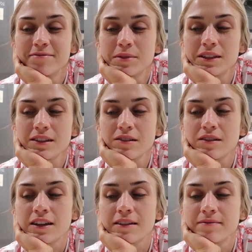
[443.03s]
But that's
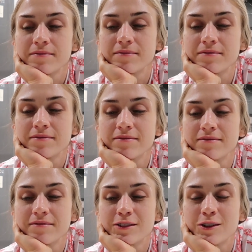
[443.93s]
okay.
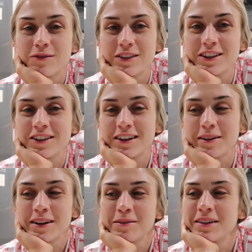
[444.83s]
Hopefully you're not
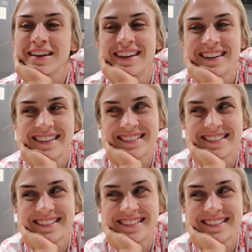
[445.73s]
mad at me.